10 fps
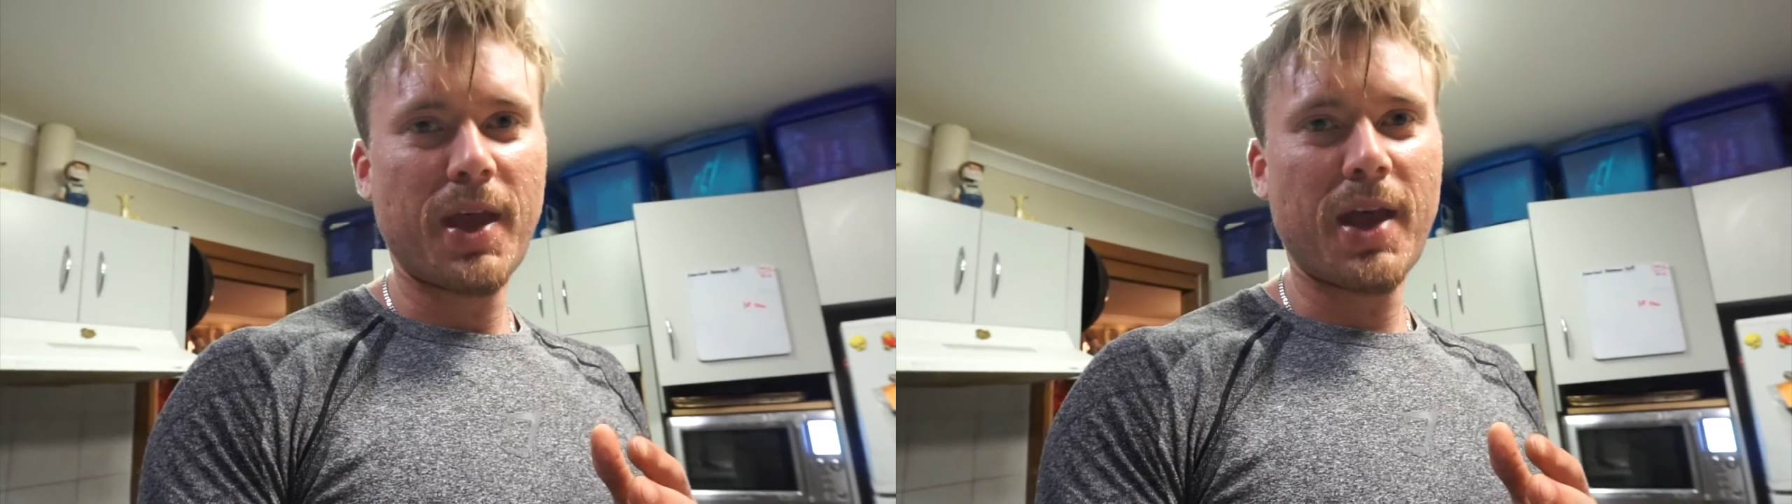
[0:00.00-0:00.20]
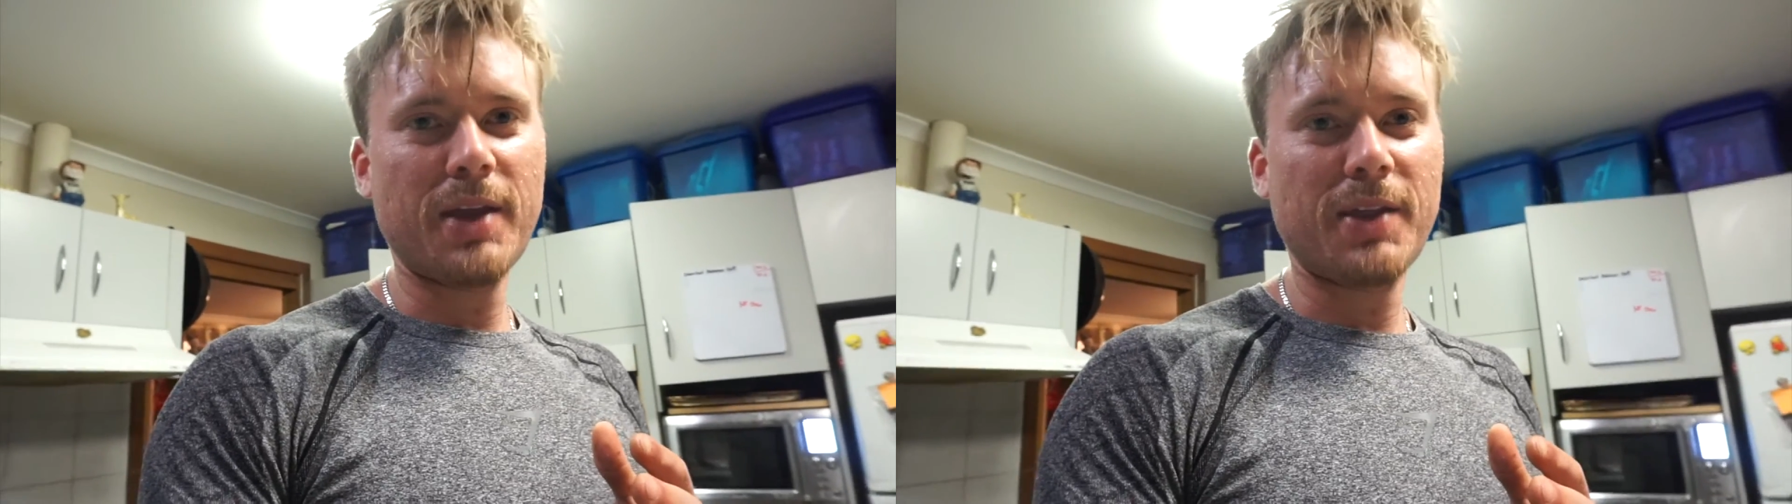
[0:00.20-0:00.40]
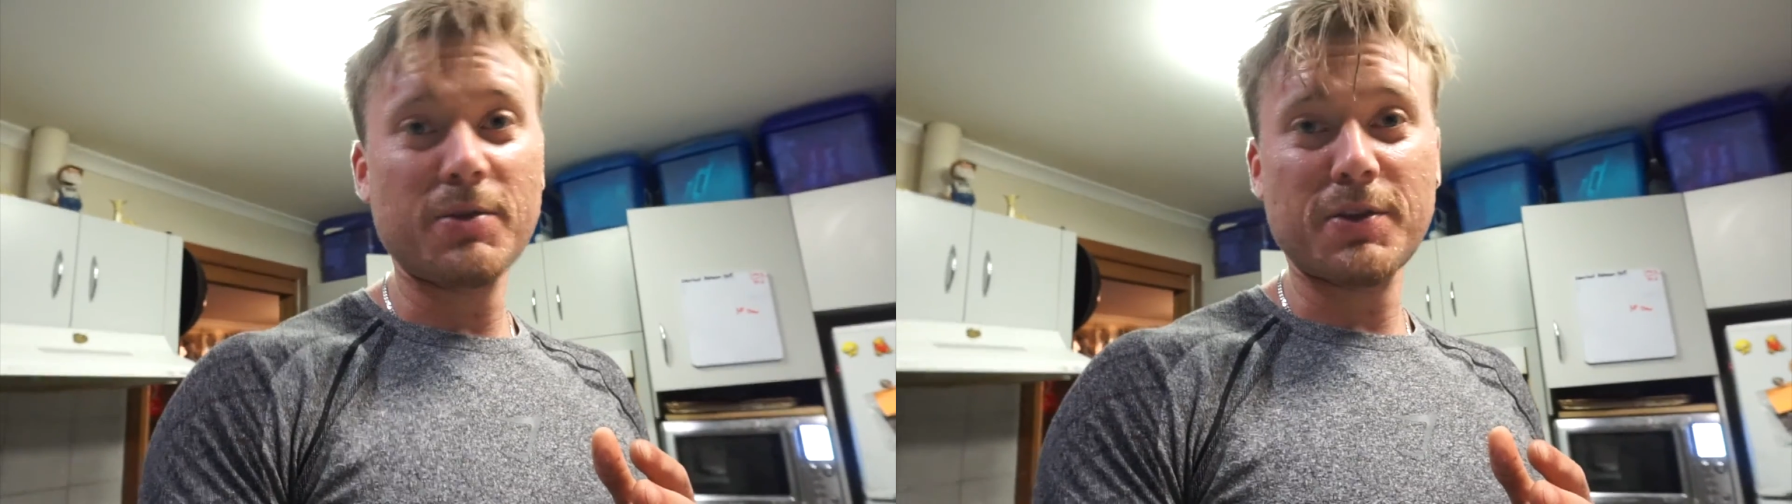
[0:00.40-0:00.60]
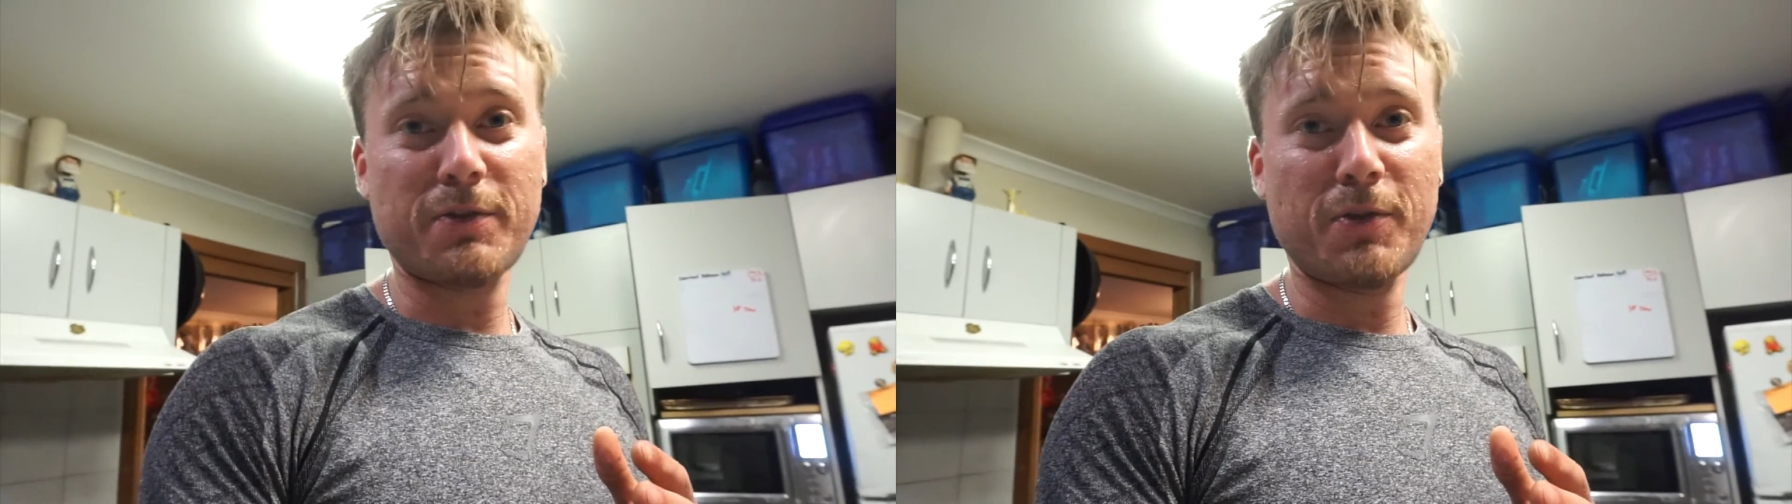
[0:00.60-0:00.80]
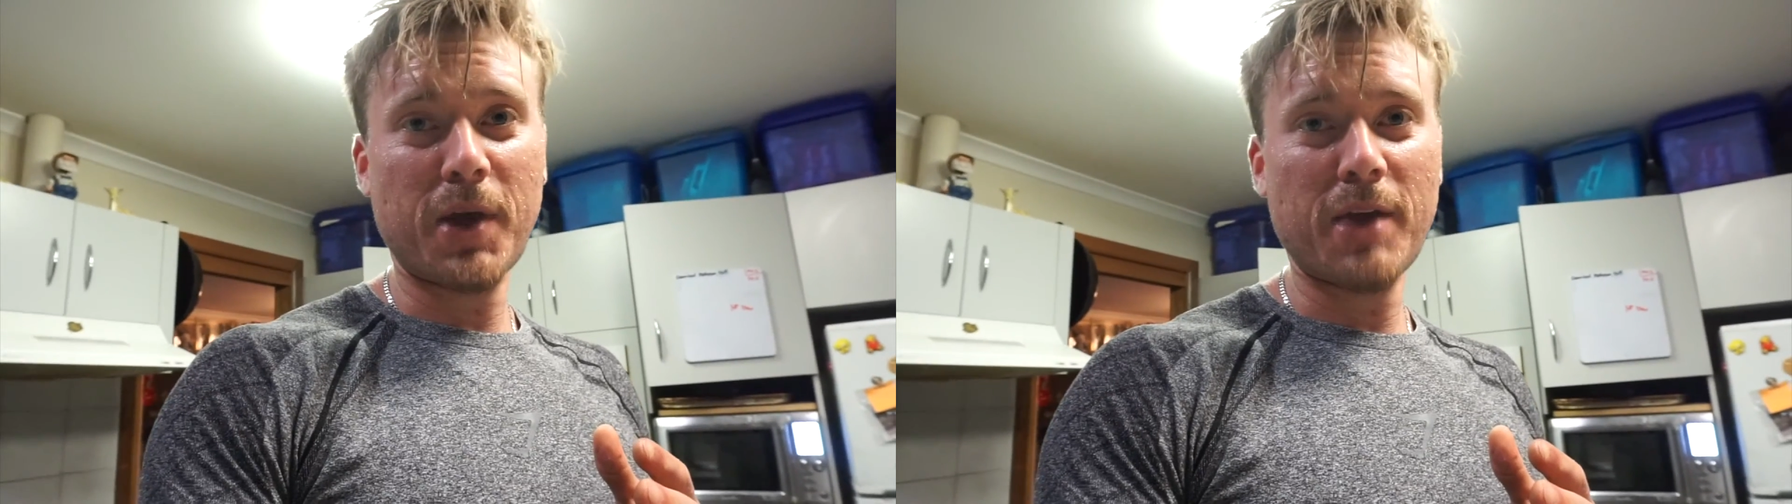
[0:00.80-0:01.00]
And that was a
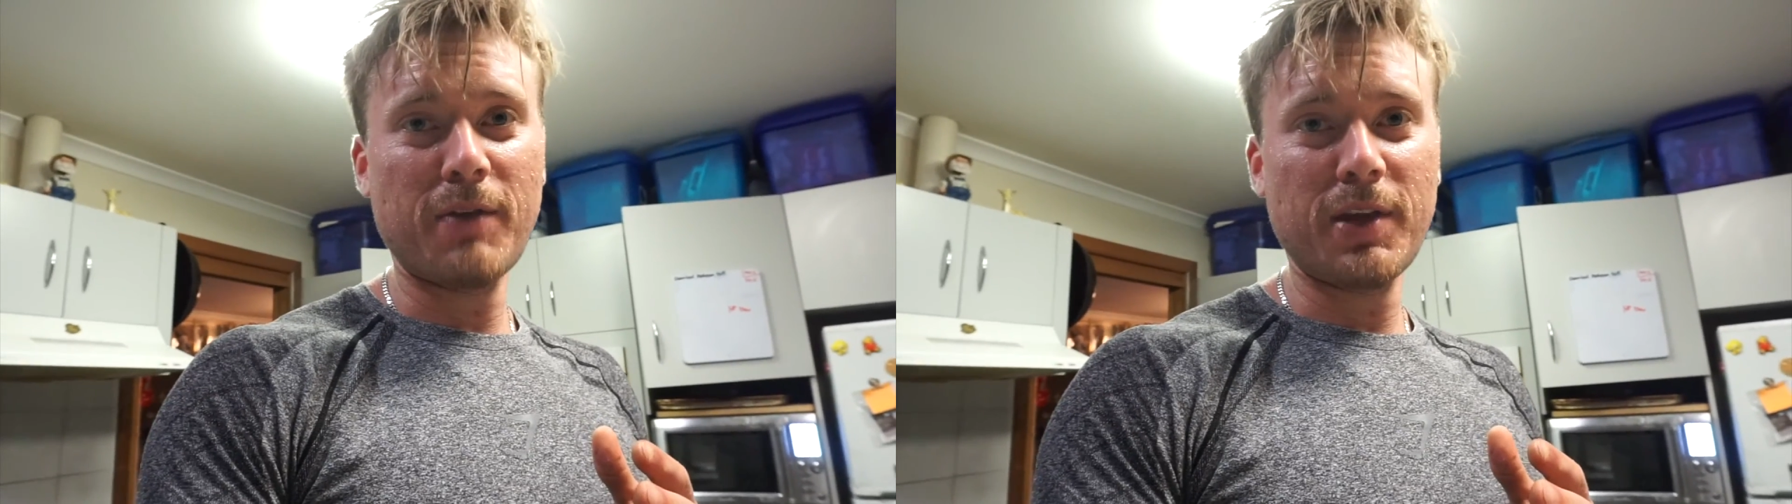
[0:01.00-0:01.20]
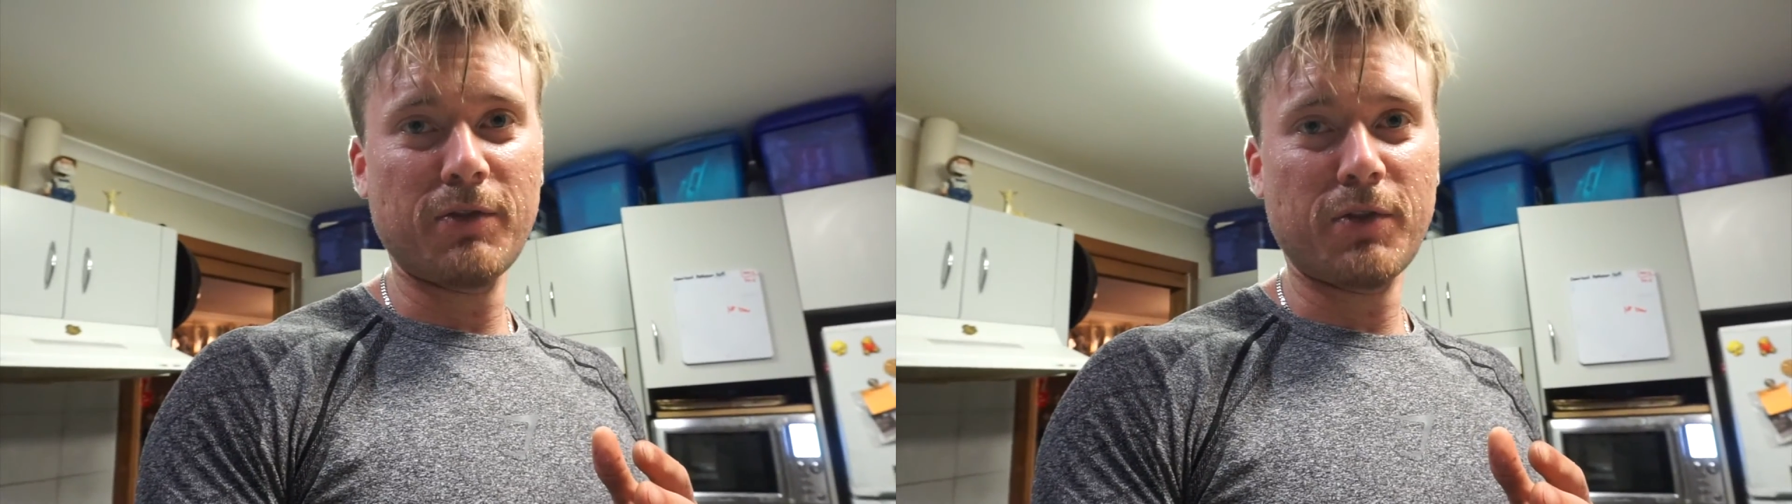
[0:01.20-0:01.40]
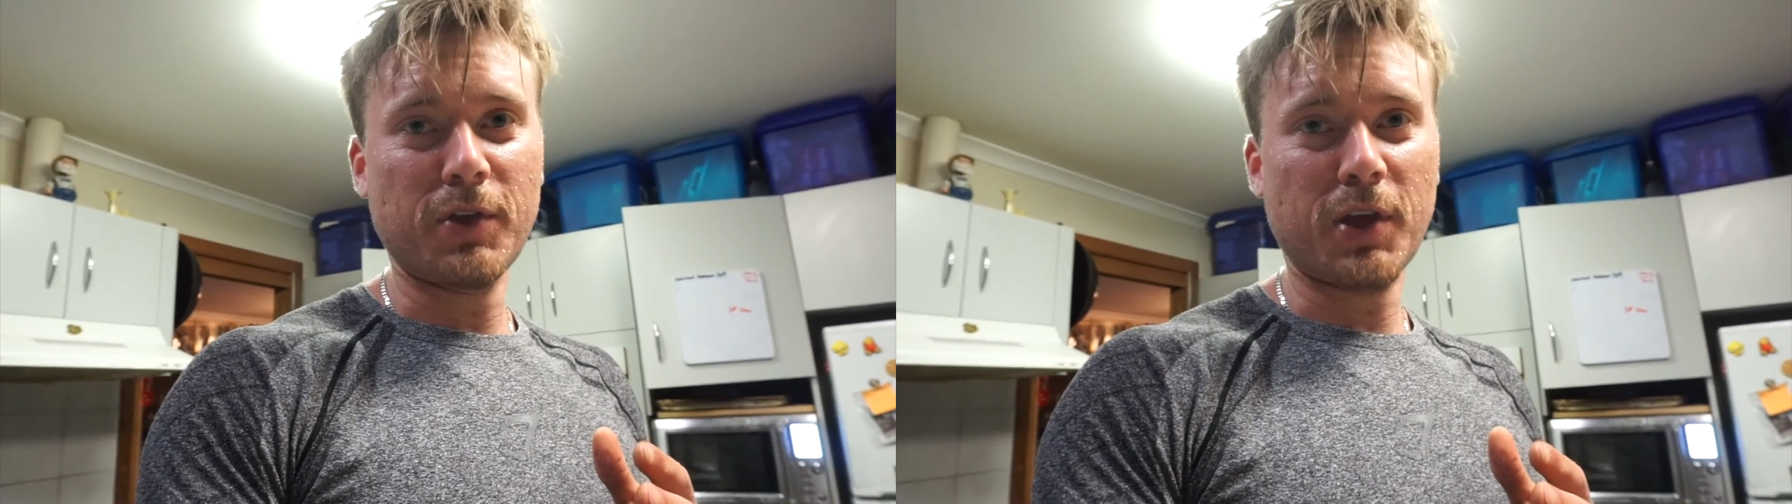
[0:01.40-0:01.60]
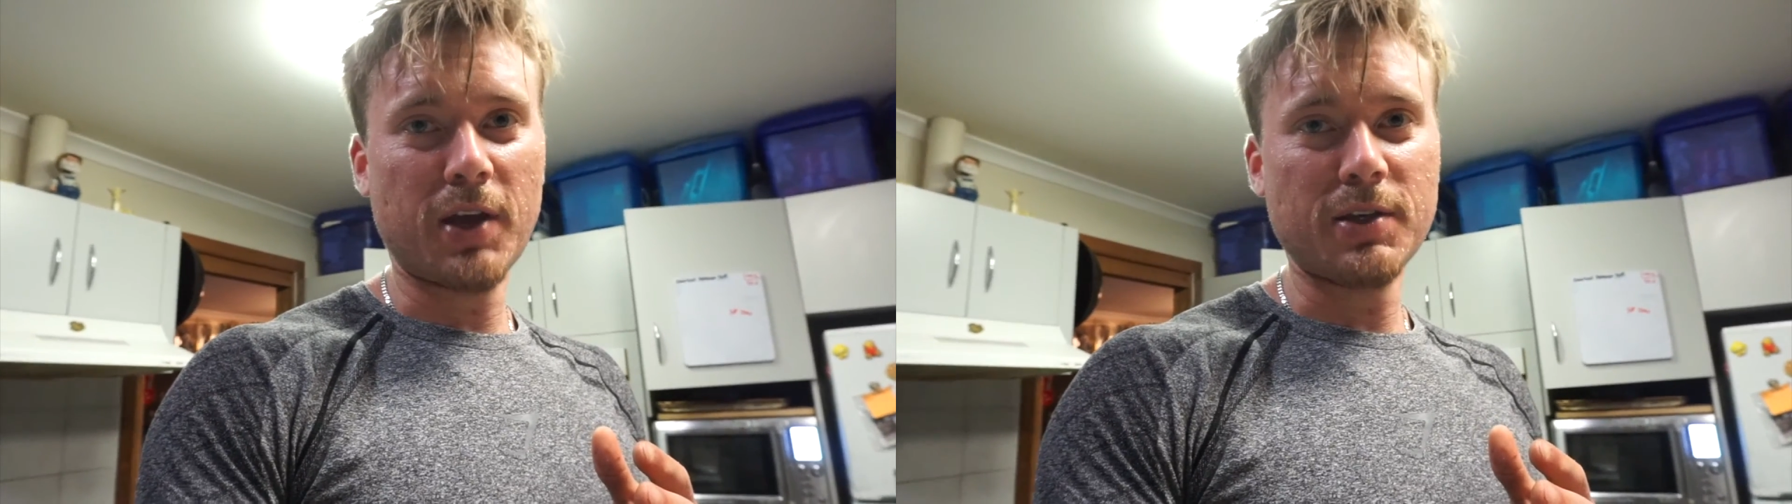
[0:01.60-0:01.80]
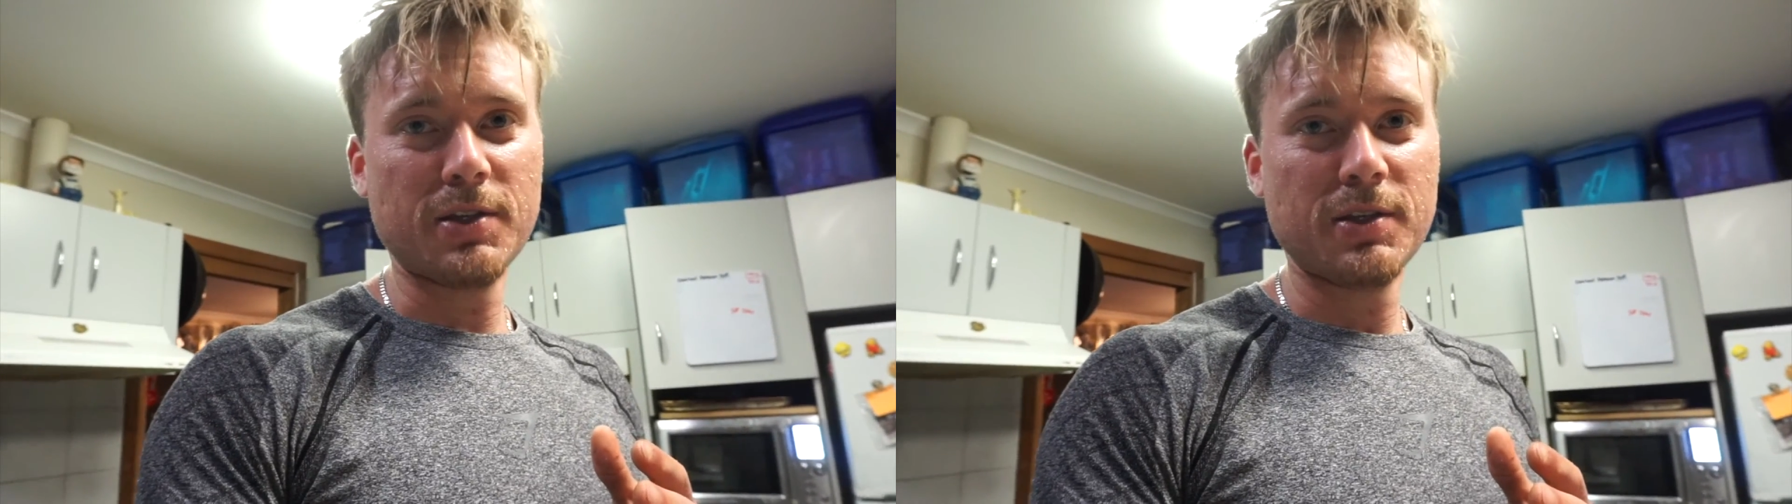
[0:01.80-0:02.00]
full day of eating for you
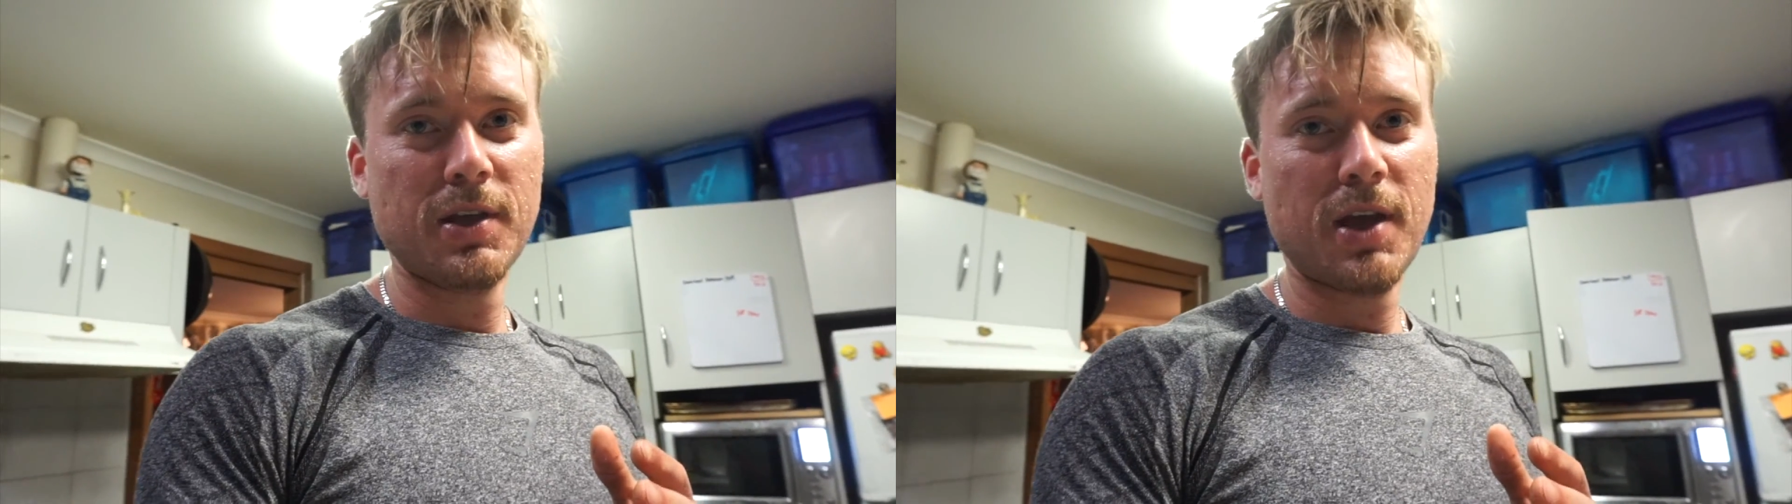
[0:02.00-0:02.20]
guys.